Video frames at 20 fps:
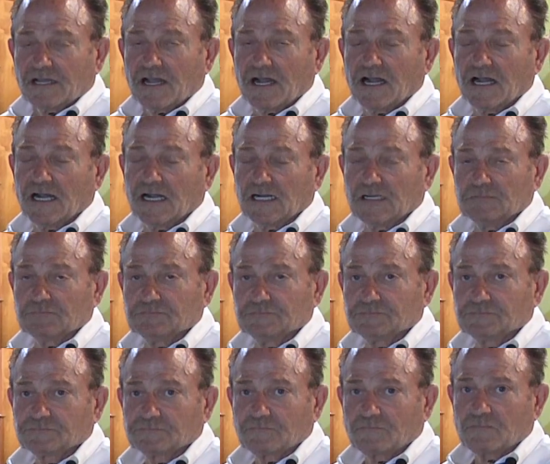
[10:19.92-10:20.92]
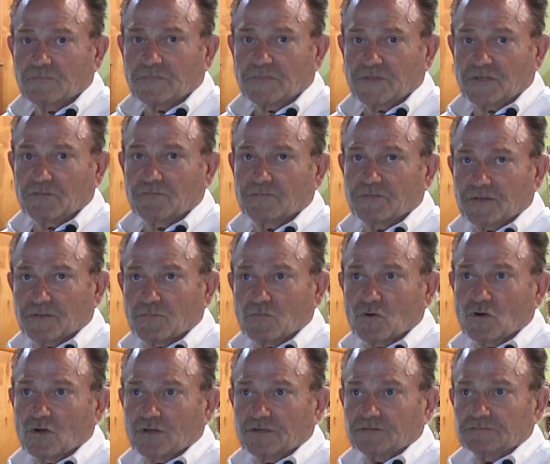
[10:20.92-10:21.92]
Go
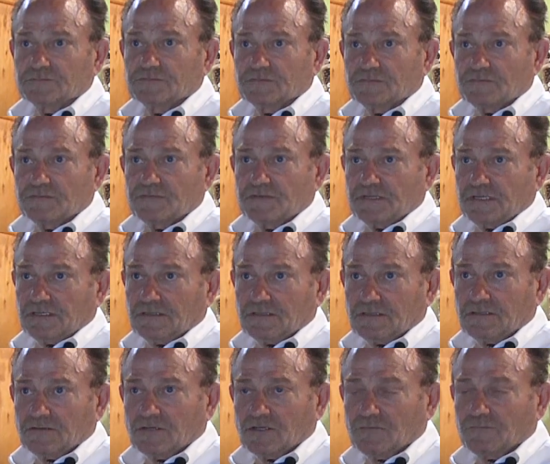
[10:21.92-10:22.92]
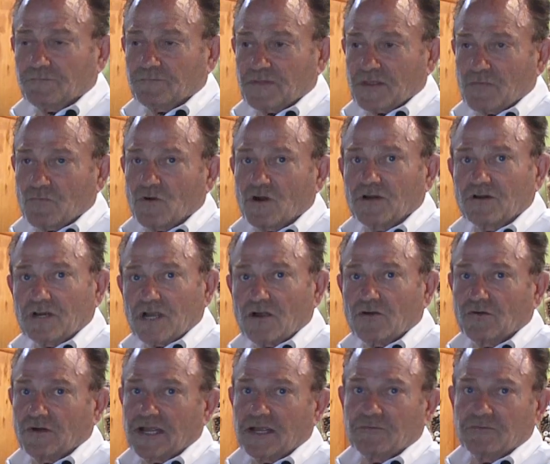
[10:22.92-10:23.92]

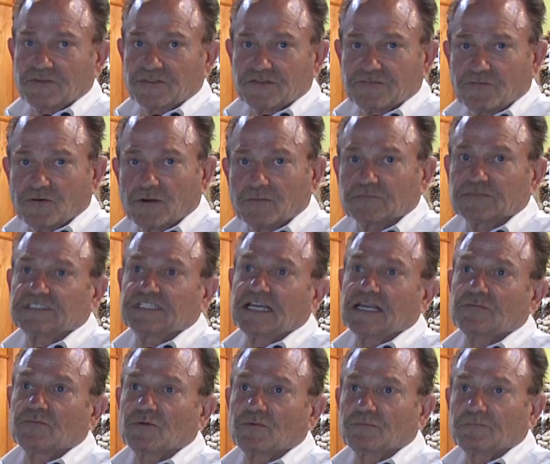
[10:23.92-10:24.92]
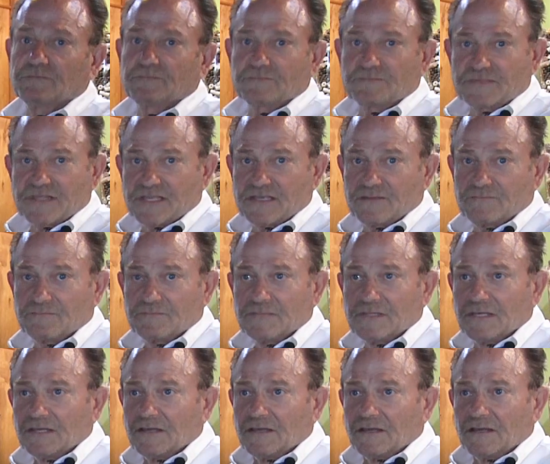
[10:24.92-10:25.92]
great with the farm to table theme.
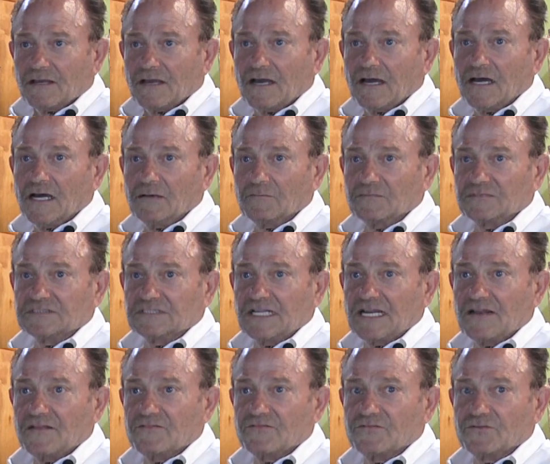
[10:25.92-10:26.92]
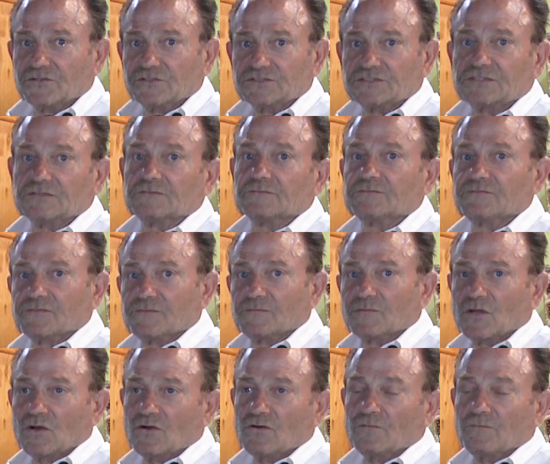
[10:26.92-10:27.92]
because a lot of the fruits are from
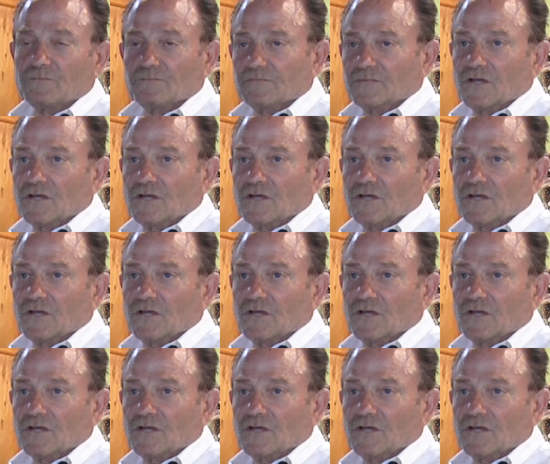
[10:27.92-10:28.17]
local